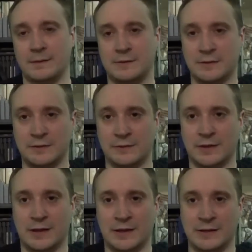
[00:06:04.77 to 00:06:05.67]

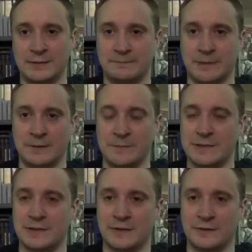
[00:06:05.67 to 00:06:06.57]
So I
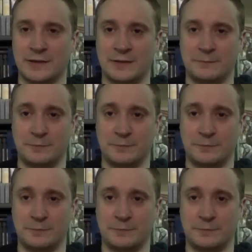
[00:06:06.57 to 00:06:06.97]
missed out